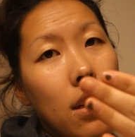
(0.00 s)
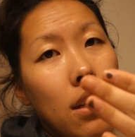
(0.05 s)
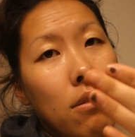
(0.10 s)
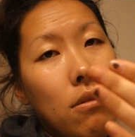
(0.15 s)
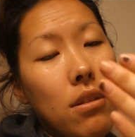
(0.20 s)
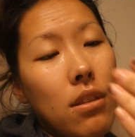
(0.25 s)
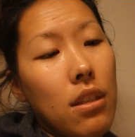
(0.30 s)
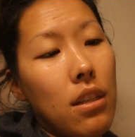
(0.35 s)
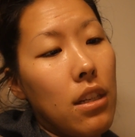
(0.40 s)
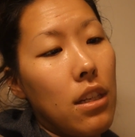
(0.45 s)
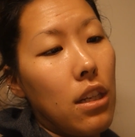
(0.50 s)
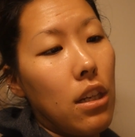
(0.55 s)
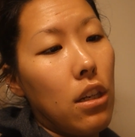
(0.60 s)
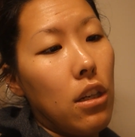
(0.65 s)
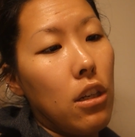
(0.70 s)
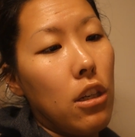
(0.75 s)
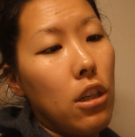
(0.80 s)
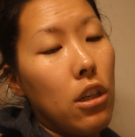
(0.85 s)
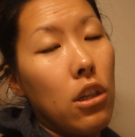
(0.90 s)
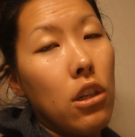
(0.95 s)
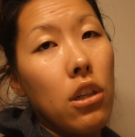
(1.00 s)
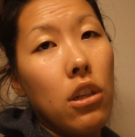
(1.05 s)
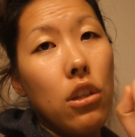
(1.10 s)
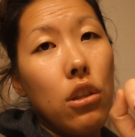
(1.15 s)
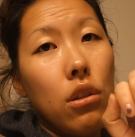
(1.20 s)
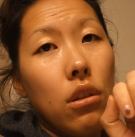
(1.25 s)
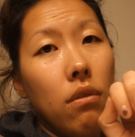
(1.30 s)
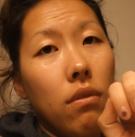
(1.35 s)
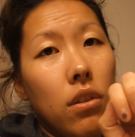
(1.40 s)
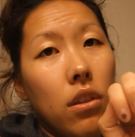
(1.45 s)
He was like, uh,
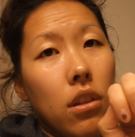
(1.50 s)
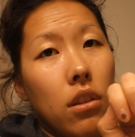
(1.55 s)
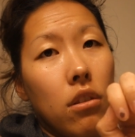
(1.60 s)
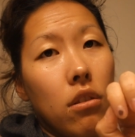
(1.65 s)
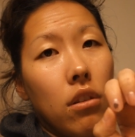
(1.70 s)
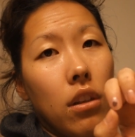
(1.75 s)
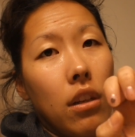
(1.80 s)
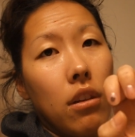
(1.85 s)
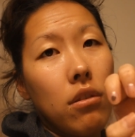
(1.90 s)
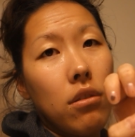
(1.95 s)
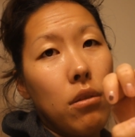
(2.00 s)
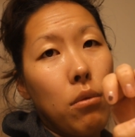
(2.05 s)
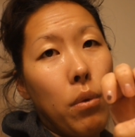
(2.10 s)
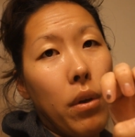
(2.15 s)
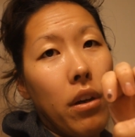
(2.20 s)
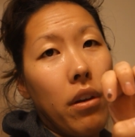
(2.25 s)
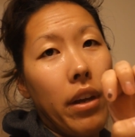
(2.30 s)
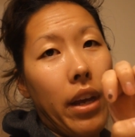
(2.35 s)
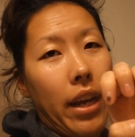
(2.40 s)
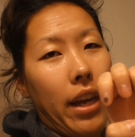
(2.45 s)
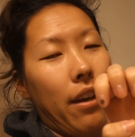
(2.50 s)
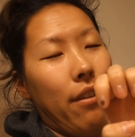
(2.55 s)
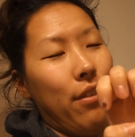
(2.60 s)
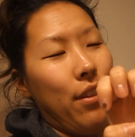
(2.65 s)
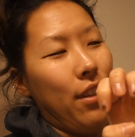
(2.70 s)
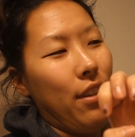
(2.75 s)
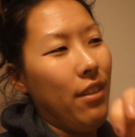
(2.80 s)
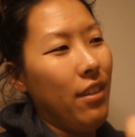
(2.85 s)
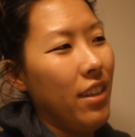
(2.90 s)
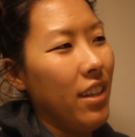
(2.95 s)
you haven't done your nails in a while,
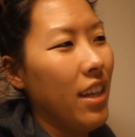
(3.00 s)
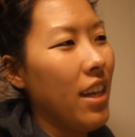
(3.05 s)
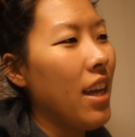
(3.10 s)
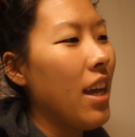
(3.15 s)
have you?